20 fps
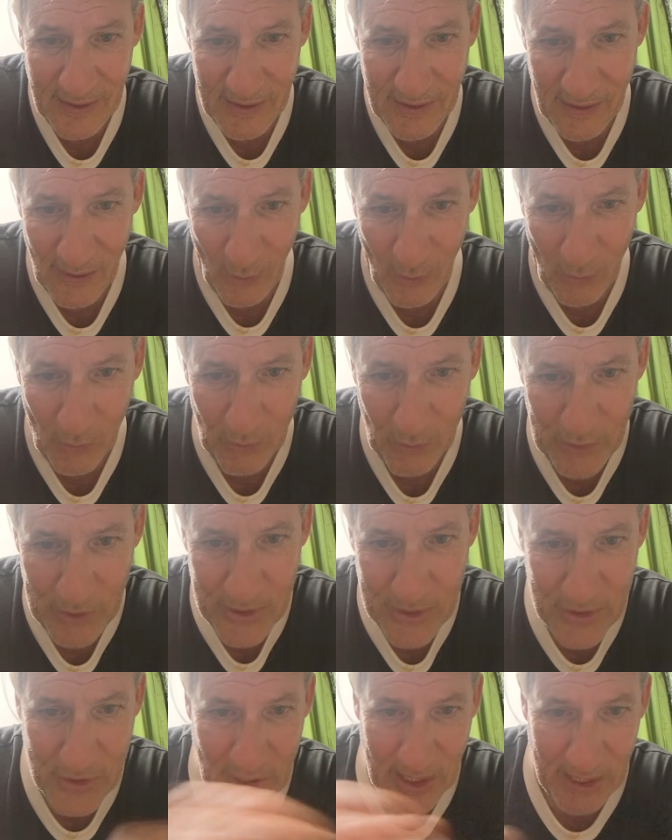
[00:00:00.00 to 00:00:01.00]
No
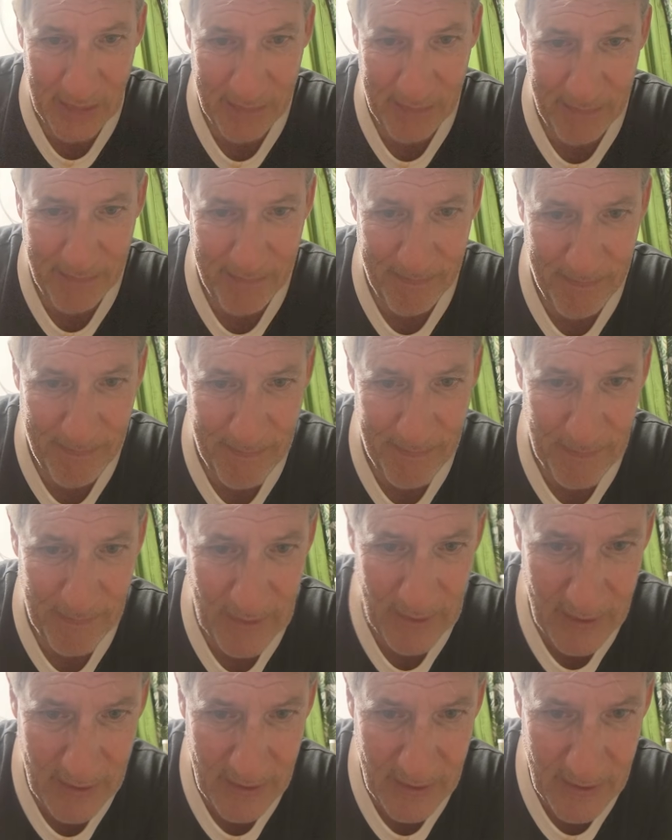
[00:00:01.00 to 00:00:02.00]
worries, Jeff.
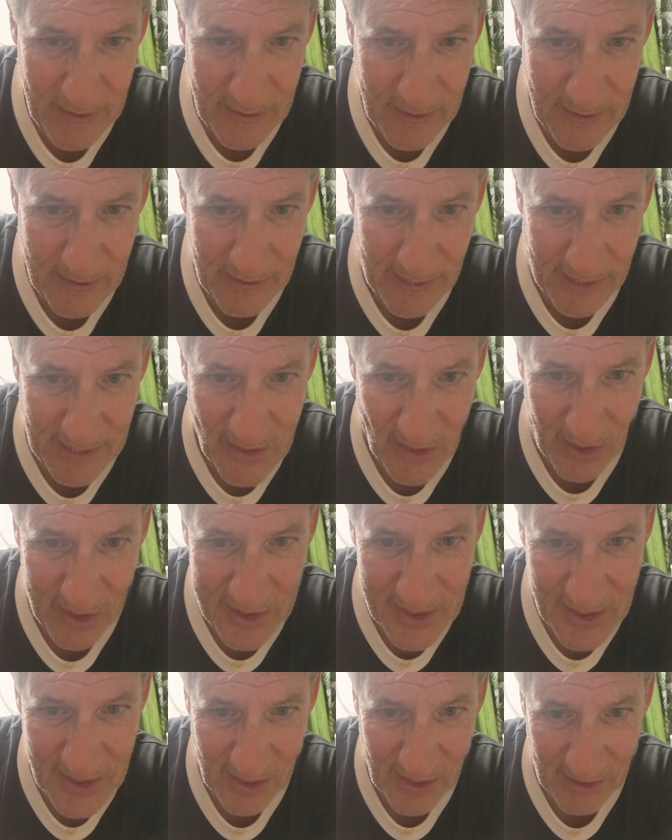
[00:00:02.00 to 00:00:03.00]
That's
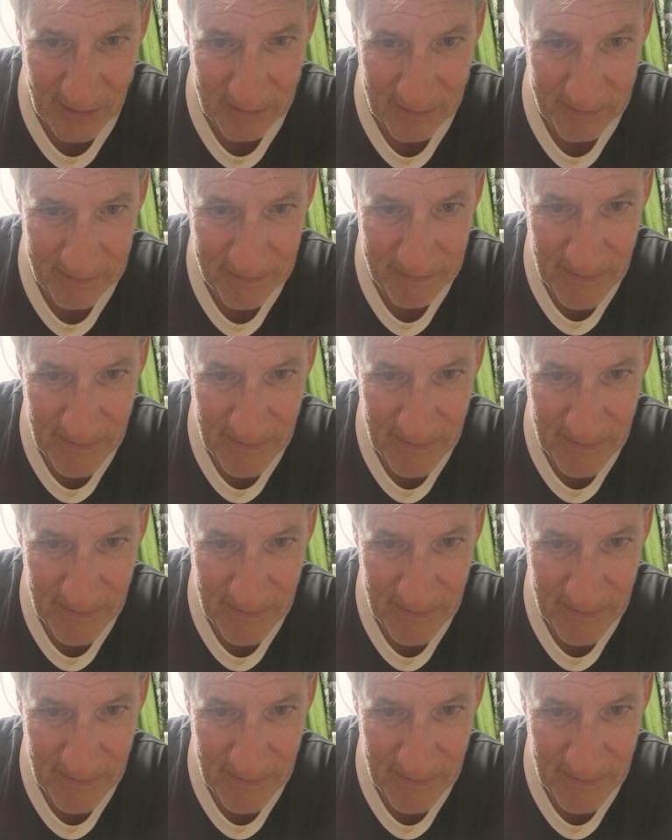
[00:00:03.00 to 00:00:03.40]
awesome.